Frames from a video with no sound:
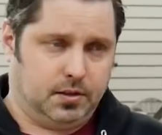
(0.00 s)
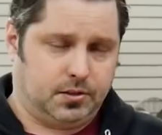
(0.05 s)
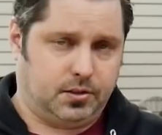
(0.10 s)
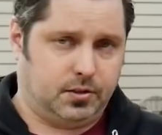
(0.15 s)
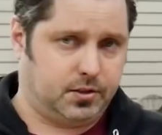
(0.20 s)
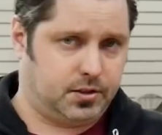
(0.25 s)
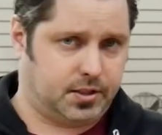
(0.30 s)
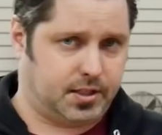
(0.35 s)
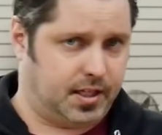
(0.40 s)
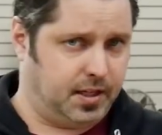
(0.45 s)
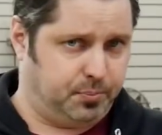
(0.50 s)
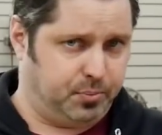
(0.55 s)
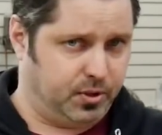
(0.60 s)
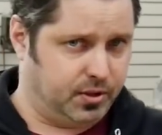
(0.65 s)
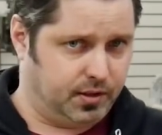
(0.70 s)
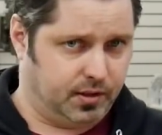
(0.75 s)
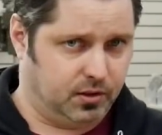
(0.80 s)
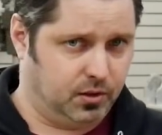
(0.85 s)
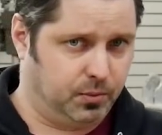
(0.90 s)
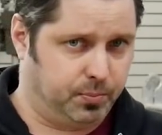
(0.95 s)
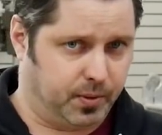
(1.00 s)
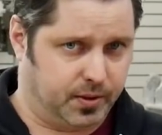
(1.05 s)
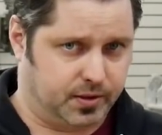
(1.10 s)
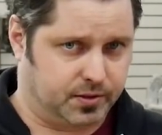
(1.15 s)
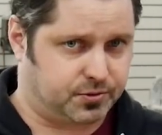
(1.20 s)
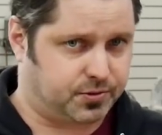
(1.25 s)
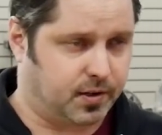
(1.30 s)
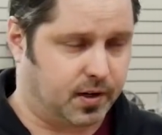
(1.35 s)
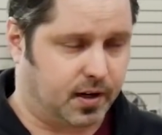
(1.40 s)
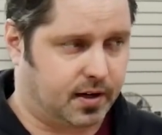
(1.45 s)
So it'll just keep you in the loop on the
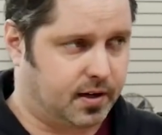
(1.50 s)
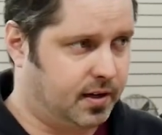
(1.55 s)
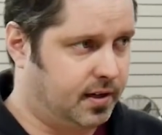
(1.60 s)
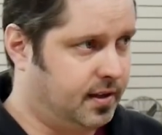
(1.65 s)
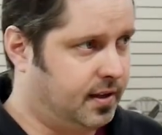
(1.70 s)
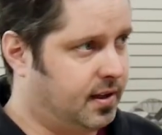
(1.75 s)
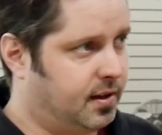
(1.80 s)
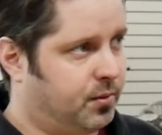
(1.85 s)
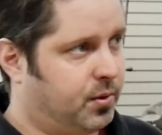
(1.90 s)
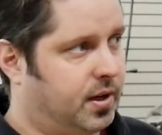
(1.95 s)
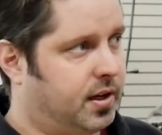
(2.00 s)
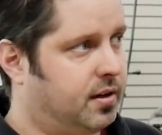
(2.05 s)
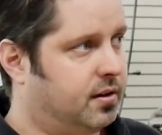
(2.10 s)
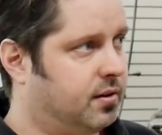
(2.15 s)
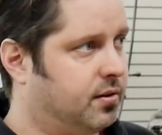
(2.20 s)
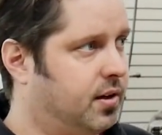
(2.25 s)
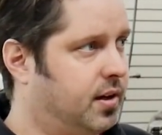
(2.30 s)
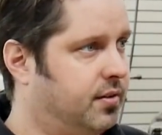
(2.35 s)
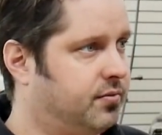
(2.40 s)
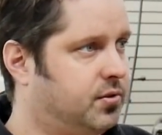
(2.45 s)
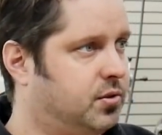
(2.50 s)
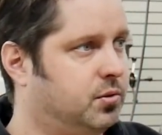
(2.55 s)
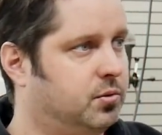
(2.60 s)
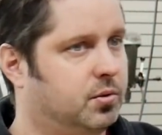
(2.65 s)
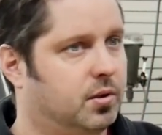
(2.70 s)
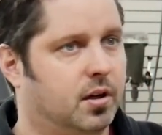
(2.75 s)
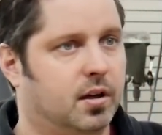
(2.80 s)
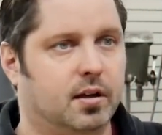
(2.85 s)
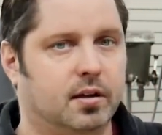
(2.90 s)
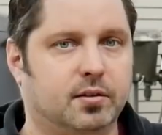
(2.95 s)
truck. That way you don't have
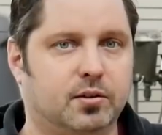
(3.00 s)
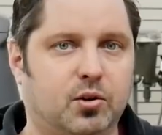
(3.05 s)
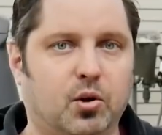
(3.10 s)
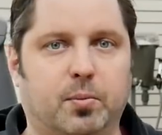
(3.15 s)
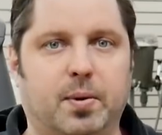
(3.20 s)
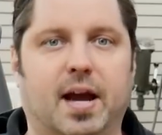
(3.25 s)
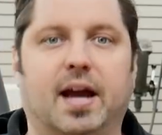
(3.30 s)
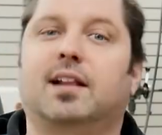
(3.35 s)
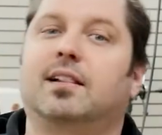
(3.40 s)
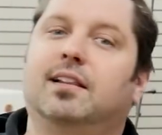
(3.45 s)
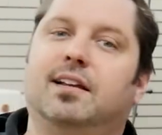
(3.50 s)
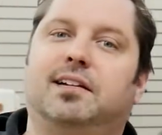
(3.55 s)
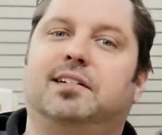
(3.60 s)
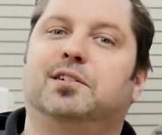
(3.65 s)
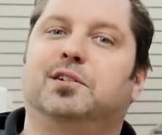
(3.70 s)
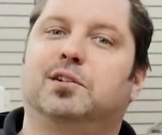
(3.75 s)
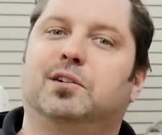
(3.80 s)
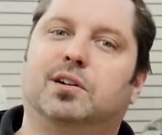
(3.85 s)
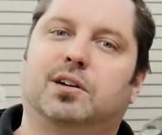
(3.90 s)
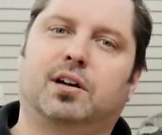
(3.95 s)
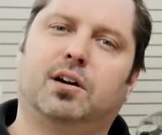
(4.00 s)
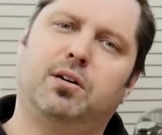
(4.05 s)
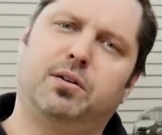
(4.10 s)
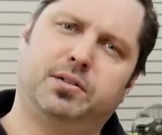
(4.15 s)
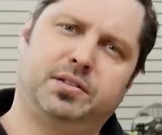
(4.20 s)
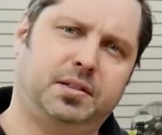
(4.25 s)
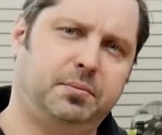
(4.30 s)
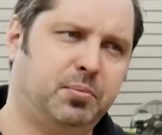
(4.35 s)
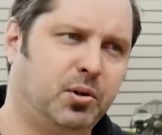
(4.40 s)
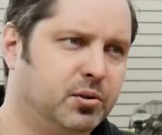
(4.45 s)
to go back later and look, oh,
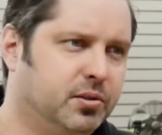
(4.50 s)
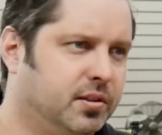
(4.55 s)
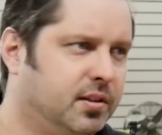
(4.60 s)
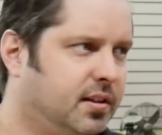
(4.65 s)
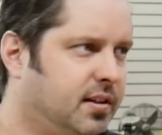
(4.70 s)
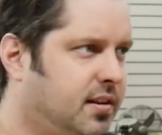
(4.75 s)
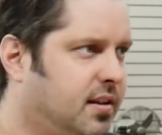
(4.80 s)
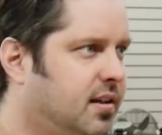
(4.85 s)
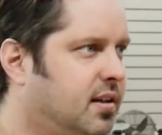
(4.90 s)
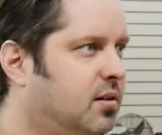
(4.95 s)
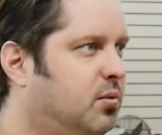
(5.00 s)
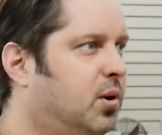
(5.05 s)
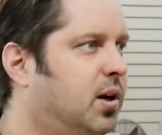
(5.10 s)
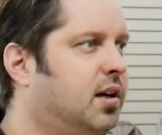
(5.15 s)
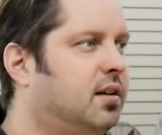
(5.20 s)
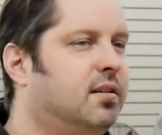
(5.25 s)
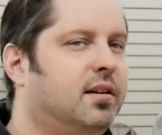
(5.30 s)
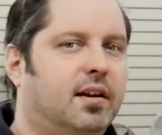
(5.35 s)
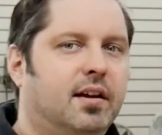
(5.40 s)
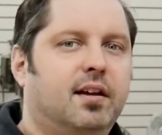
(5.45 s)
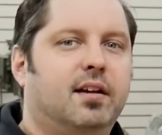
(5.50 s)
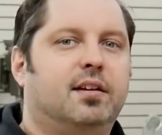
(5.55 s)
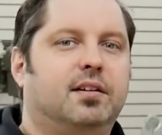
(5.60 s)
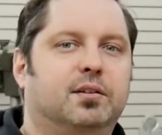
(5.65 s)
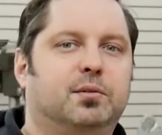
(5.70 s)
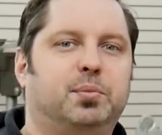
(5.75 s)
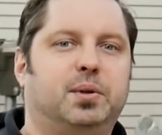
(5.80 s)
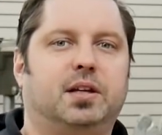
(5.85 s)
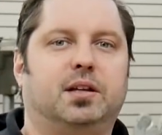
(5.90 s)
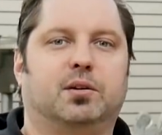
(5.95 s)
has he posted anything in a while?
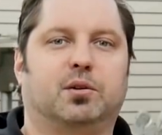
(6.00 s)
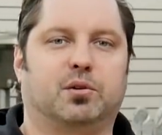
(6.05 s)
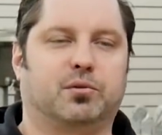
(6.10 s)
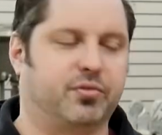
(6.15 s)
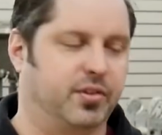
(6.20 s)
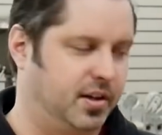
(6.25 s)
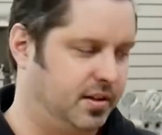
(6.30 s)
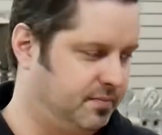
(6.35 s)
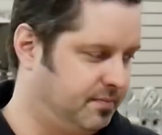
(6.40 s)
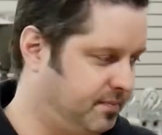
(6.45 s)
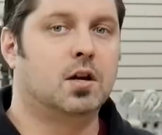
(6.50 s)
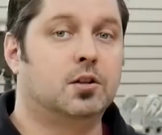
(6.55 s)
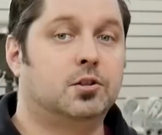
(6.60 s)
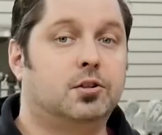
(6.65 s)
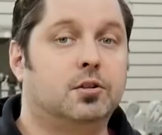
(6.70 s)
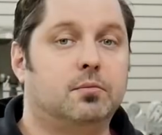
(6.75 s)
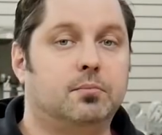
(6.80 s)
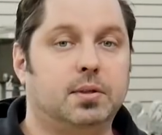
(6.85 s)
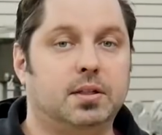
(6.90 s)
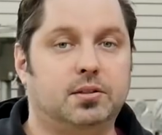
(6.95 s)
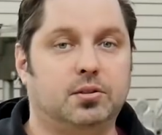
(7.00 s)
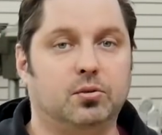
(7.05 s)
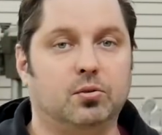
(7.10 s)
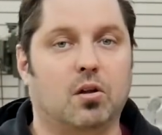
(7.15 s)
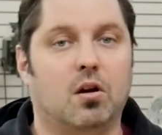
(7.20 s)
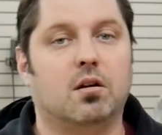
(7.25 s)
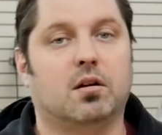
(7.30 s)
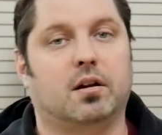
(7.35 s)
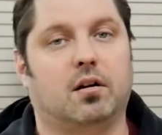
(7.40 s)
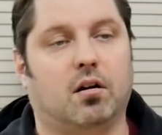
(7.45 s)
You'll be notified. Shouldn't be too
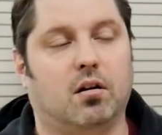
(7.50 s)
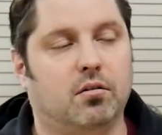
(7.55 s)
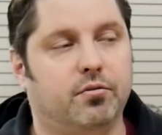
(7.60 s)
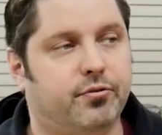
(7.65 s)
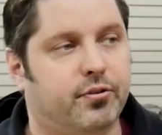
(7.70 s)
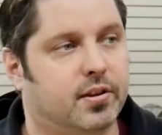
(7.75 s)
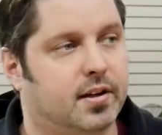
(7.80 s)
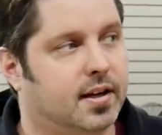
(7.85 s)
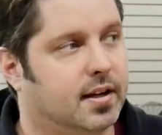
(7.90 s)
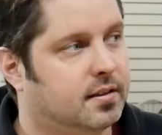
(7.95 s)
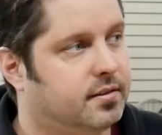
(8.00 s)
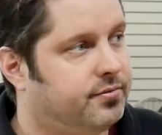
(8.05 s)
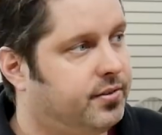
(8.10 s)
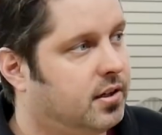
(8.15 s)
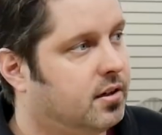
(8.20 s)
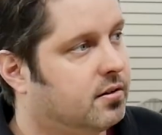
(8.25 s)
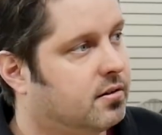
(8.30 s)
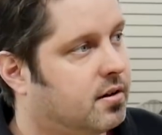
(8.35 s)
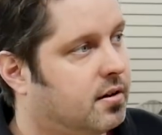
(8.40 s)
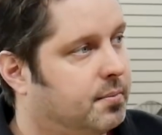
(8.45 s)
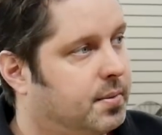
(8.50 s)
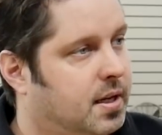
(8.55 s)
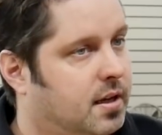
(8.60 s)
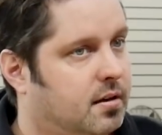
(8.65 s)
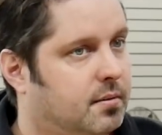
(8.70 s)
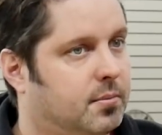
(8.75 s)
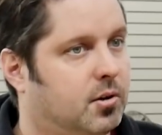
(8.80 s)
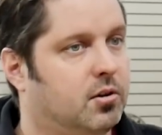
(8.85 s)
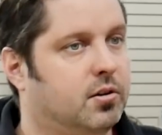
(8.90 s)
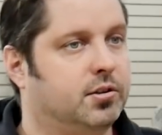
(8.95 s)
long at all for the next video to come out.
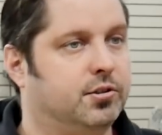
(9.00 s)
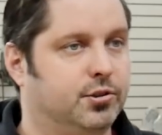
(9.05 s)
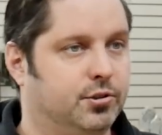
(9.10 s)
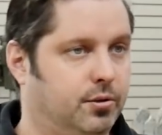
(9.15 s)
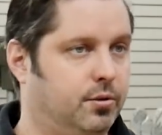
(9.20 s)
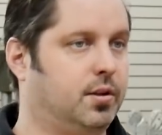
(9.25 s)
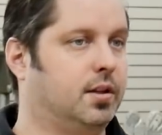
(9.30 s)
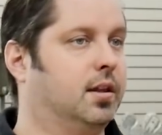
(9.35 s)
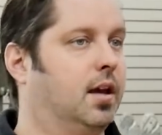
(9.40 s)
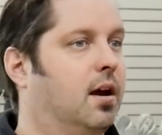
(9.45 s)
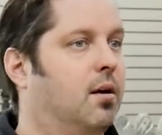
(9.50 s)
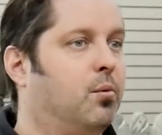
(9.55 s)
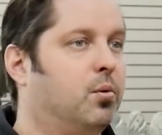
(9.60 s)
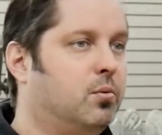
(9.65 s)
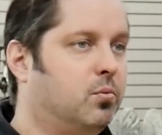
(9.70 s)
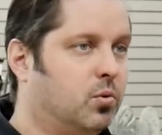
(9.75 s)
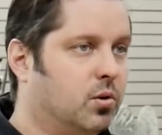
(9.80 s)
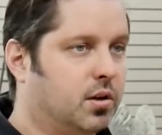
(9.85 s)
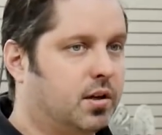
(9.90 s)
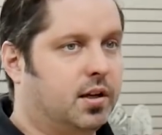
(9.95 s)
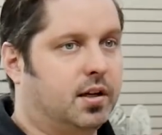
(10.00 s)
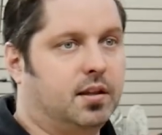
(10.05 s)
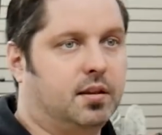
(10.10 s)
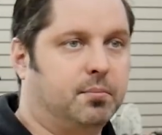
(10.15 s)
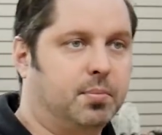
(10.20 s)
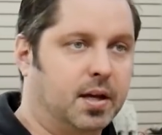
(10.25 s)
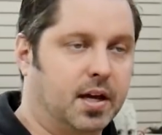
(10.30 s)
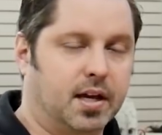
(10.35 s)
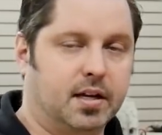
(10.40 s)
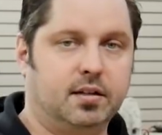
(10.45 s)
I'm already shooting that one, working in the
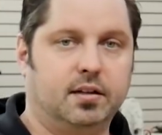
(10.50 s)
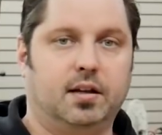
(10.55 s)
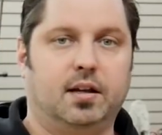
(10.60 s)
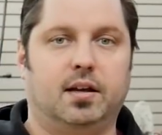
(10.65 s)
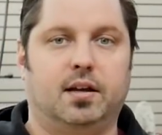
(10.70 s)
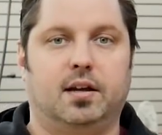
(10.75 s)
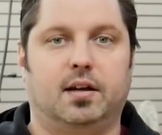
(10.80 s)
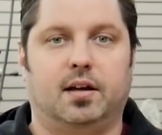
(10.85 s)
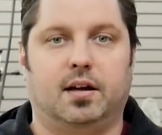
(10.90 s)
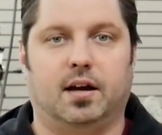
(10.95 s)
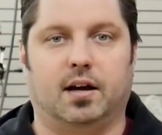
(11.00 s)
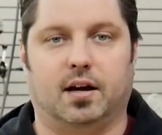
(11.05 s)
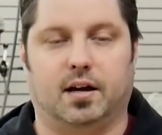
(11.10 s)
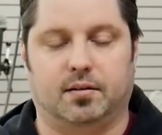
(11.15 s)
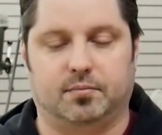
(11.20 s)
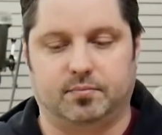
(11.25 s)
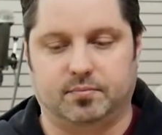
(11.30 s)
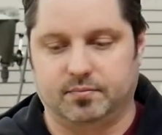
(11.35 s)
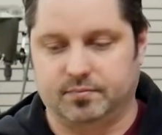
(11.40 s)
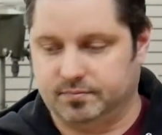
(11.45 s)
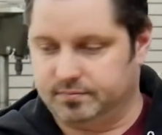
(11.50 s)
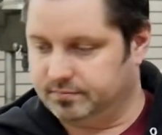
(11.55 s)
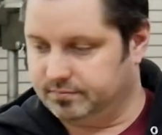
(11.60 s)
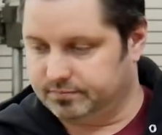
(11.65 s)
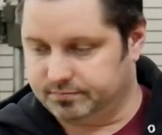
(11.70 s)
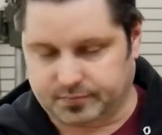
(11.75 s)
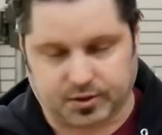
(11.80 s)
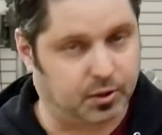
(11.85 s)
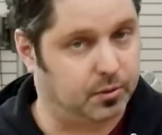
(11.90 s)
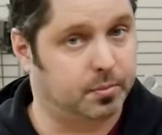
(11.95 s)
bed.
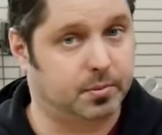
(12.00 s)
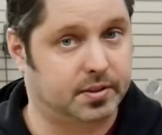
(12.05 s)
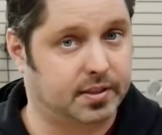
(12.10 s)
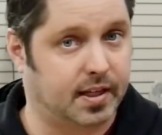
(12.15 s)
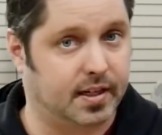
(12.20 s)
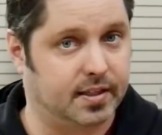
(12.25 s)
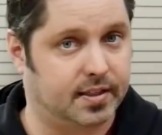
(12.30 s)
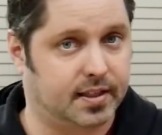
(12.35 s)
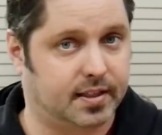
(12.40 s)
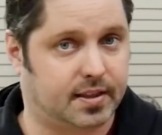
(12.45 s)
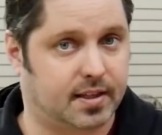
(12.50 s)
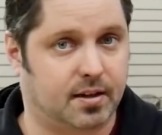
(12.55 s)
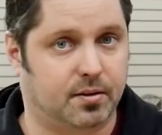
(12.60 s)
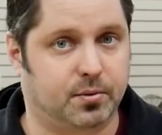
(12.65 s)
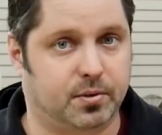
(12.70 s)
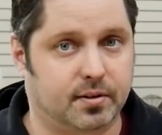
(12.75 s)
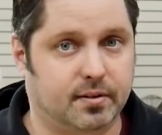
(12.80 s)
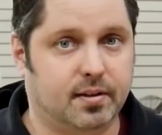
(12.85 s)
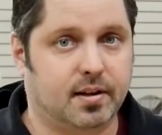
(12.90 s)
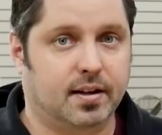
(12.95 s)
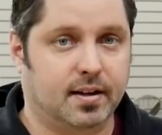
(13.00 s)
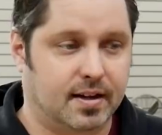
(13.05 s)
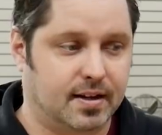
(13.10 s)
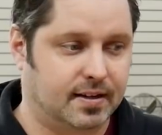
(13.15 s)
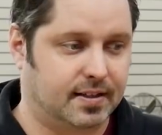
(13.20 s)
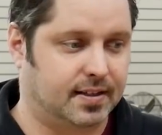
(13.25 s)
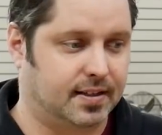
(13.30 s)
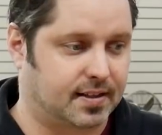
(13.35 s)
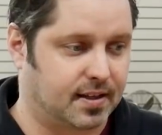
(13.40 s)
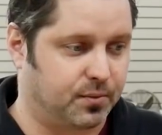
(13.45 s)
So excited to get that one
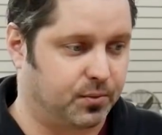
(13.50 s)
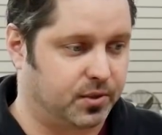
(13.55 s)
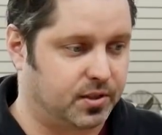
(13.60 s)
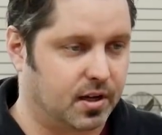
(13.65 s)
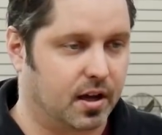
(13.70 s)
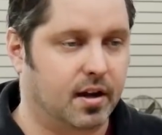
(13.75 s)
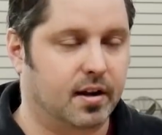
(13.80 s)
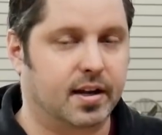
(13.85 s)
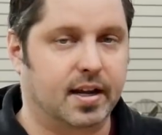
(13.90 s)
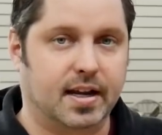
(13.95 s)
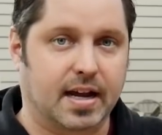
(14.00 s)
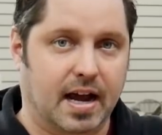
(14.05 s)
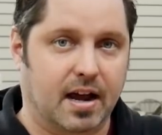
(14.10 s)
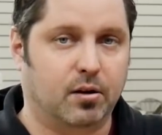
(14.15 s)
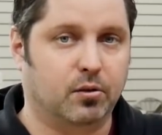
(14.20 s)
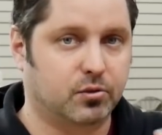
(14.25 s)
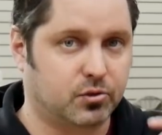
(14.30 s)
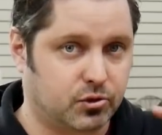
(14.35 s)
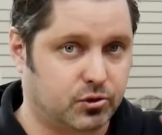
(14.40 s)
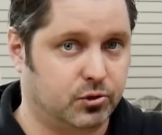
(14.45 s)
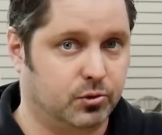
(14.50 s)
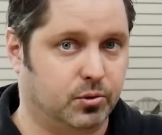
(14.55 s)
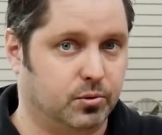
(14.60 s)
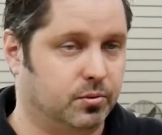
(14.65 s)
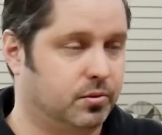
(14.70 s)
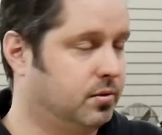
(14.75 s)
done and out soon.